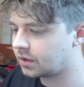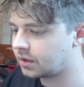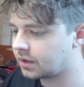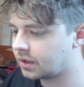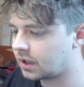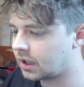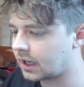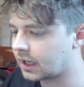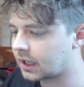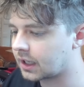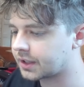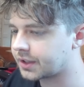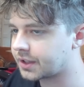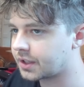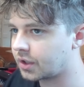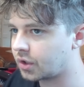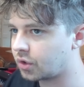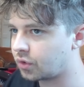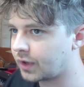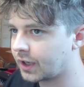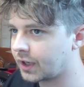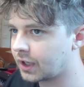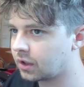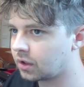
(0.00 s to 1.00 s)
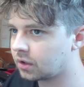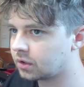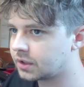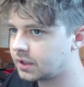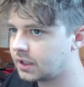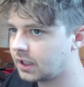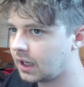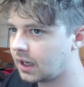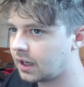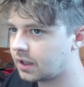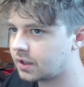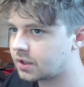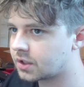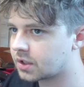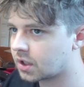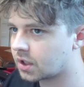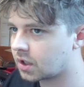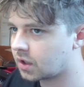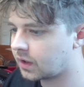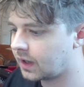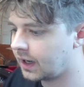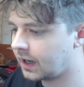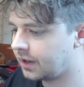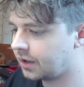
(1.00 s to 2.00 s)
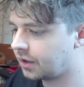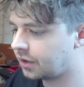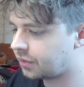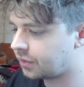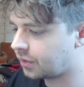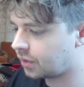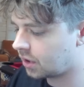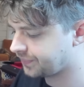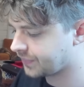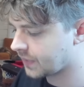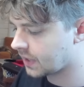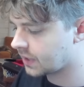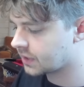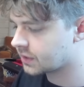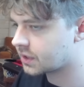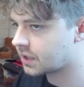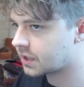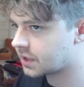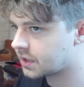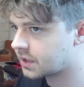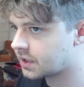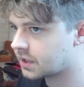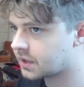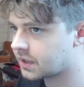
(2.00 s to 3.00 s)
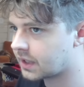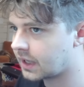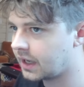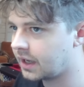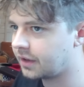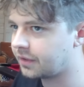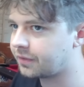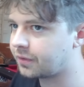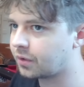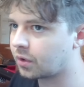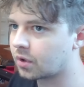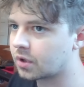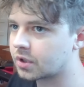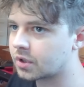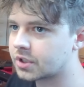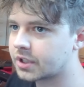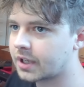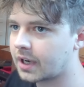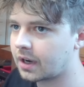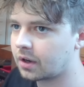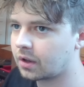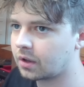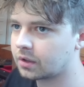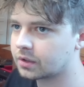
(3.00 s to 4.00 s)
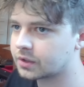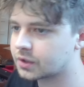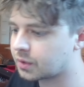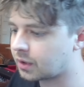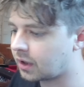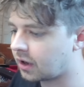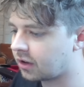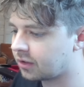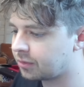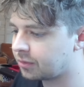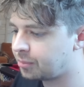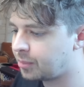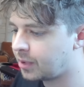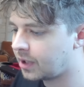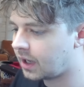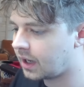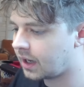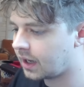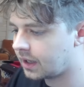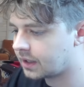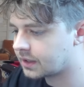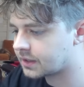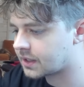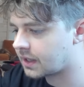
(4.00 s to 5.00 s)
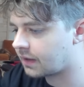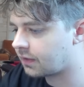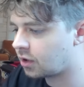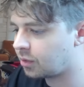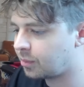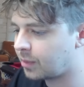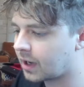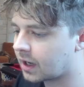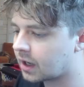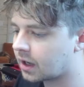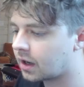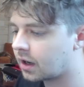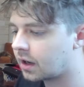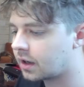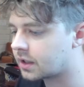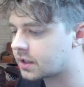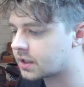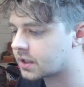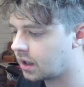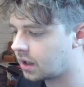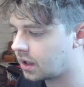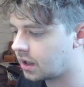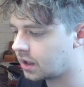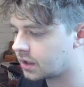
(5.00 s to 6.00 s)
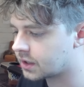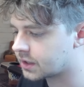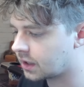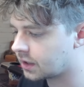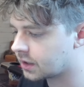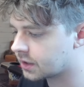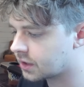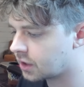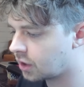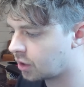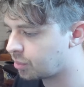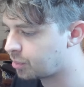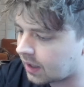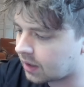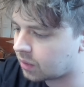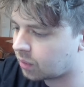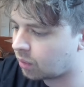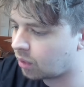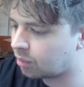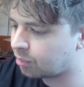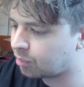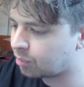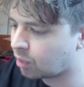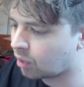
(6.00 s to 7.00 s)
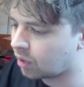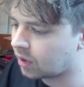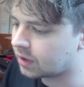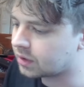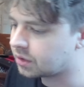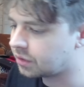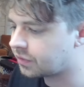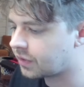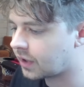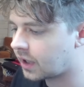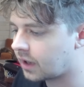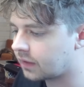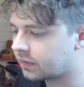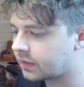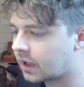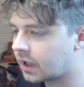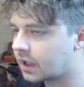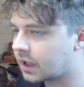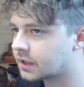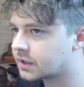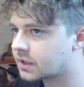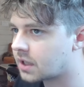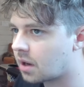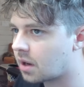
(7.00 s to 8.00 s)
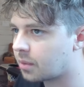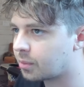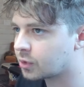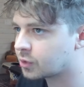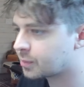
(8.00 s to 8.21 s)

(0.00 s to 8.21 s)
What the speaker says: And I got the Regal DHO 804. So this is a 4-channel, 12-bit, 70 megahertz oscilloscope, 1.25 gigasamples per